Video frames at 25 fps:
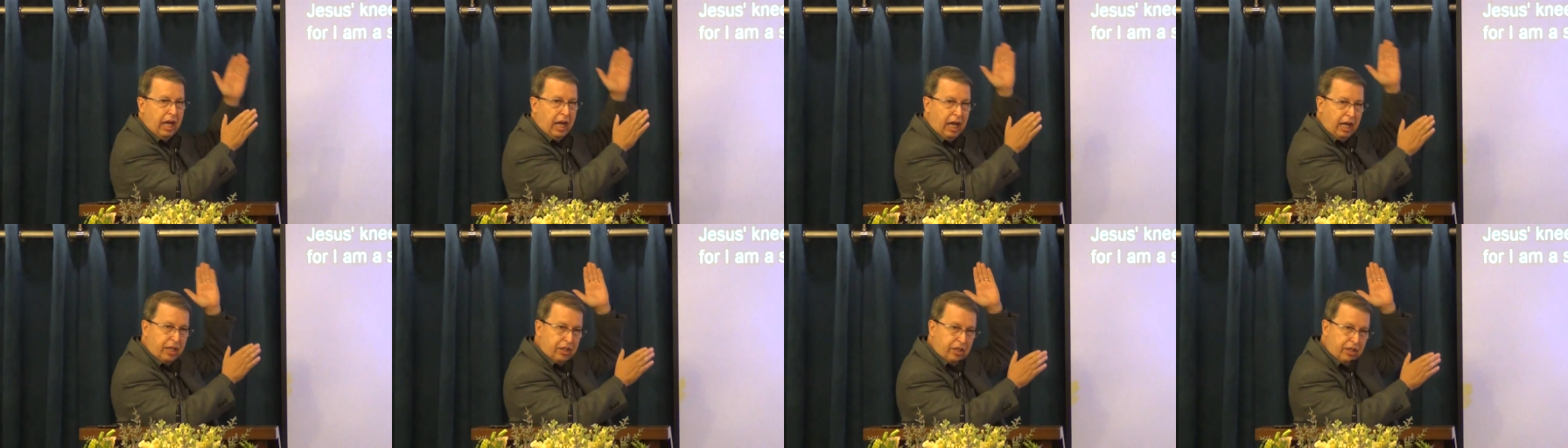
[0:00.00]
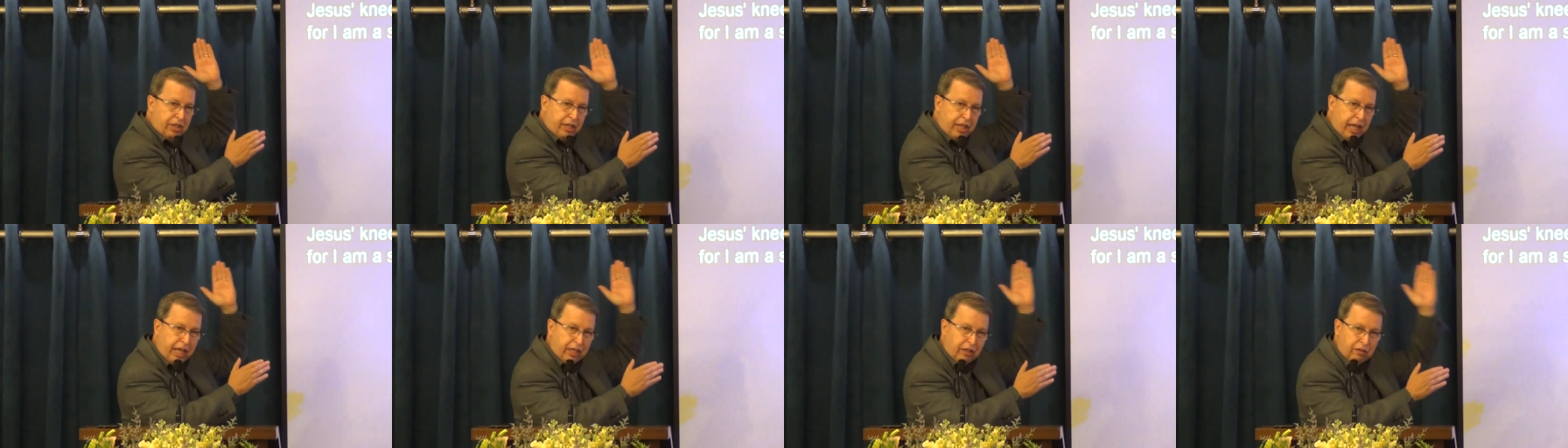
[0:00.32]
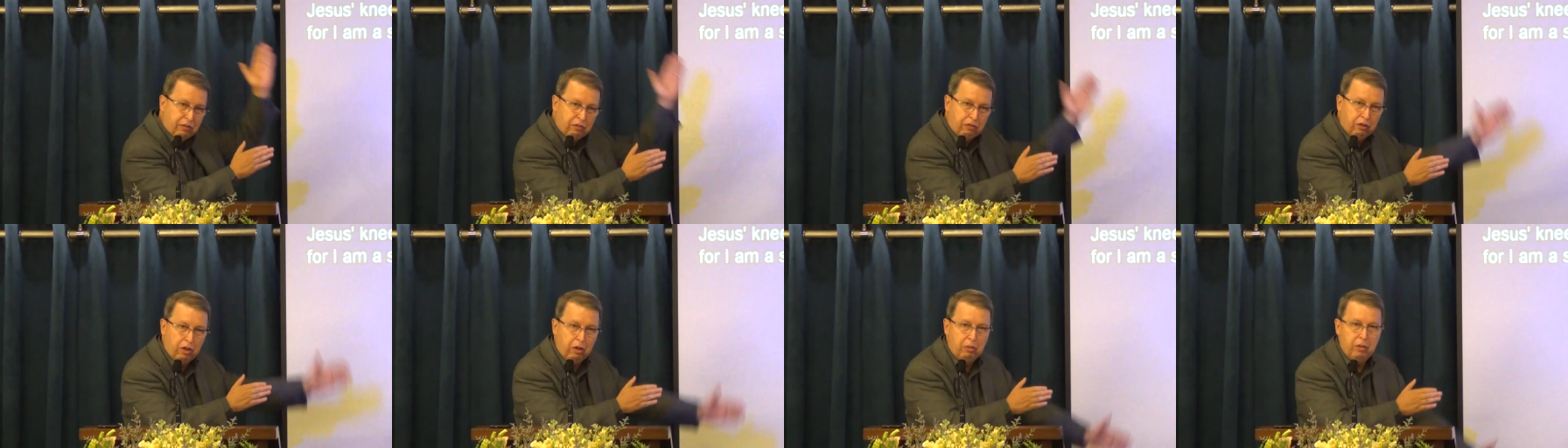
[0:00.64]
at that
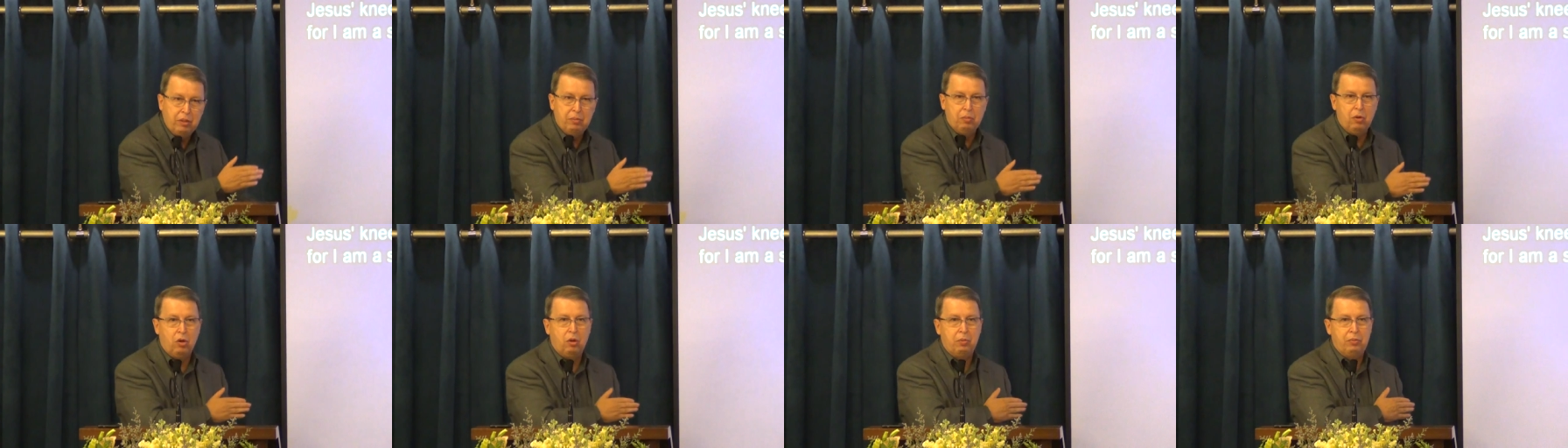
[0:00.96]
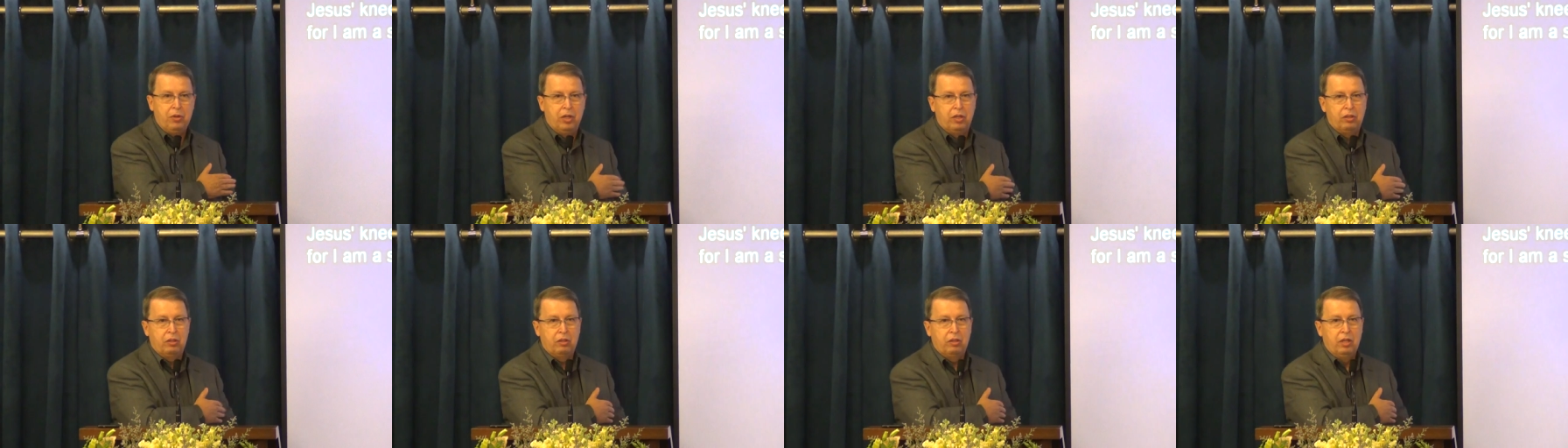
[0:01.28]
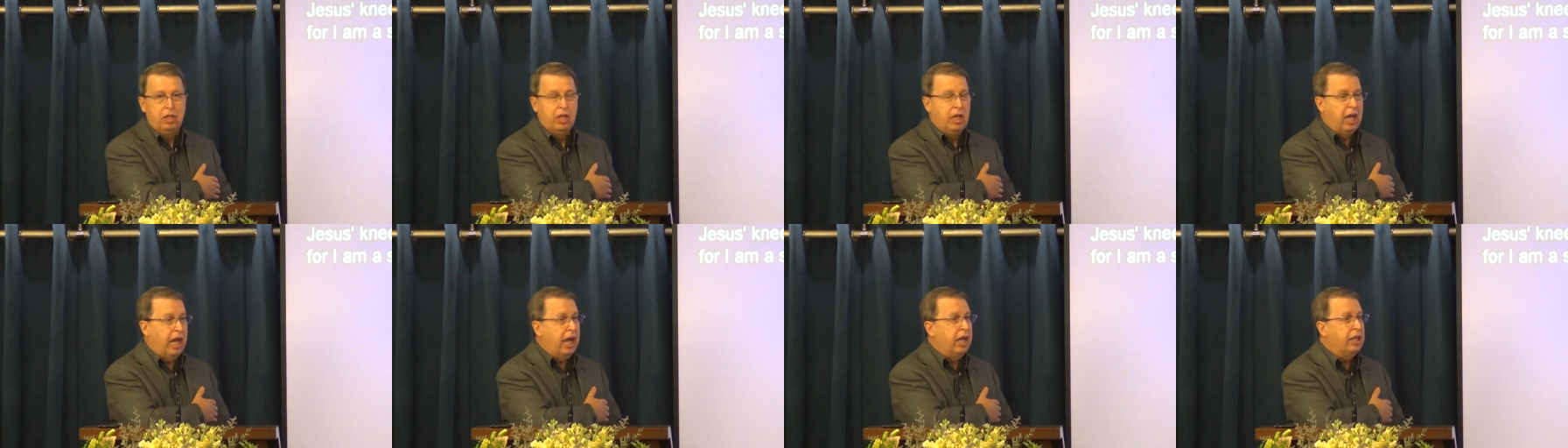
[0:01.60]
very moment.
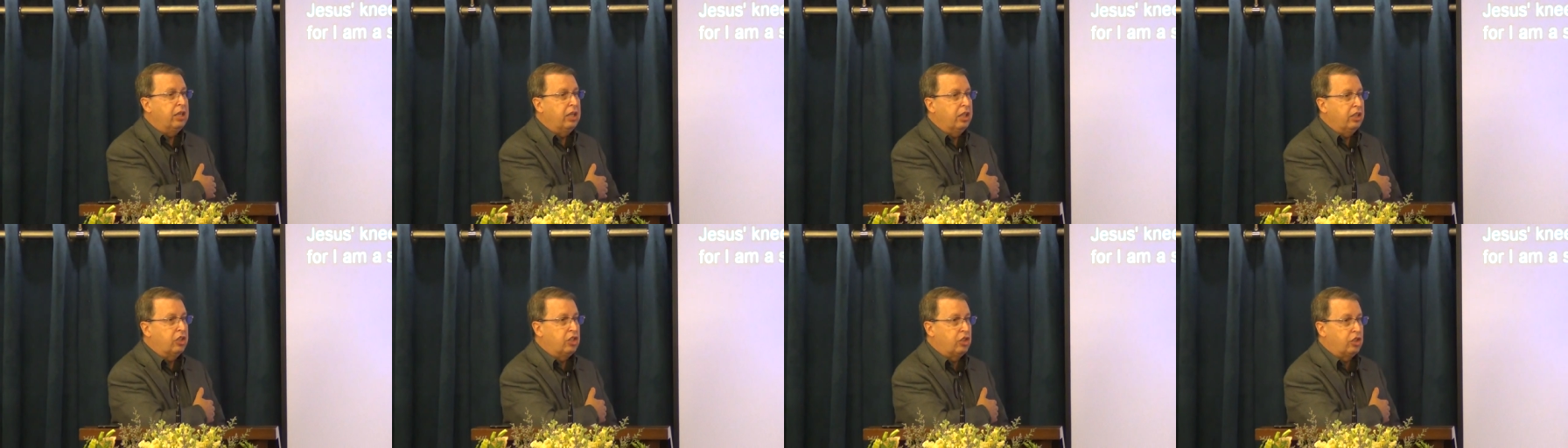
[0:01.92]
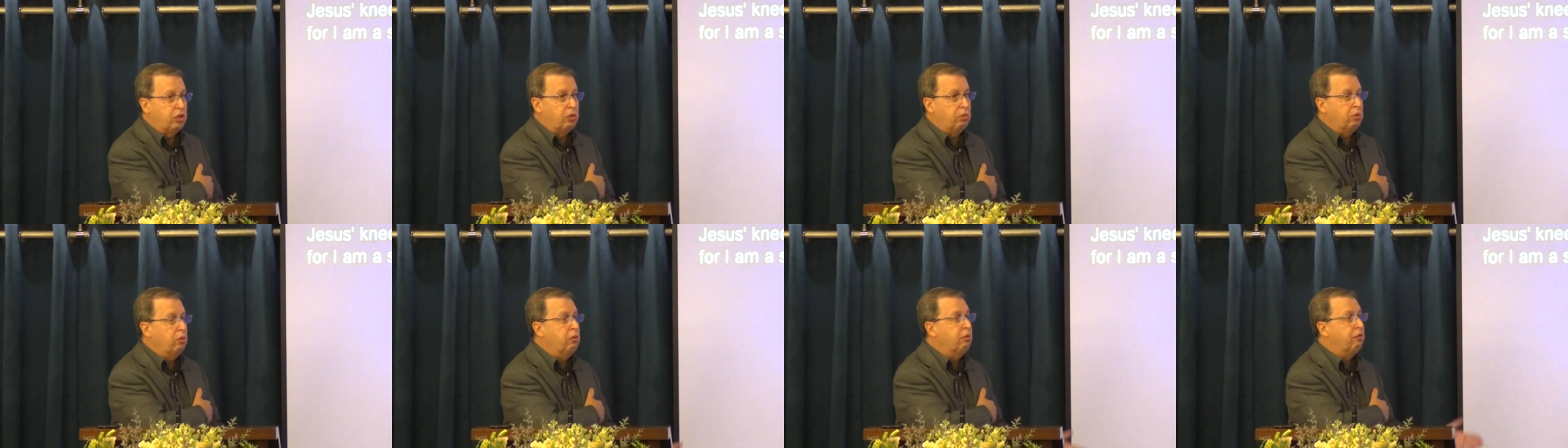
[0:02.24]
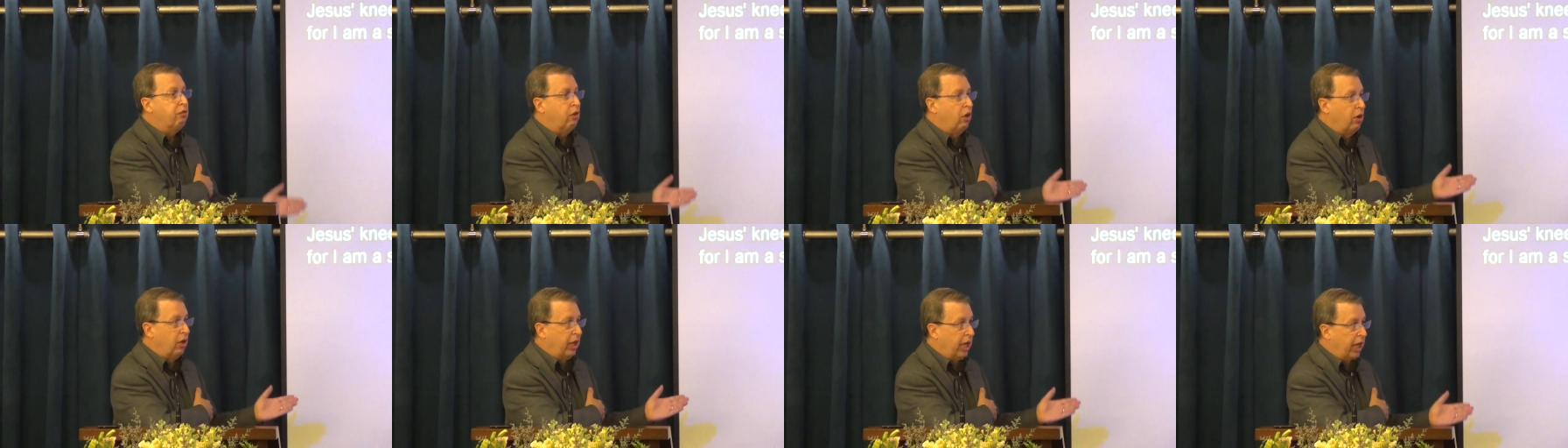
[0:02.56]
And it's true for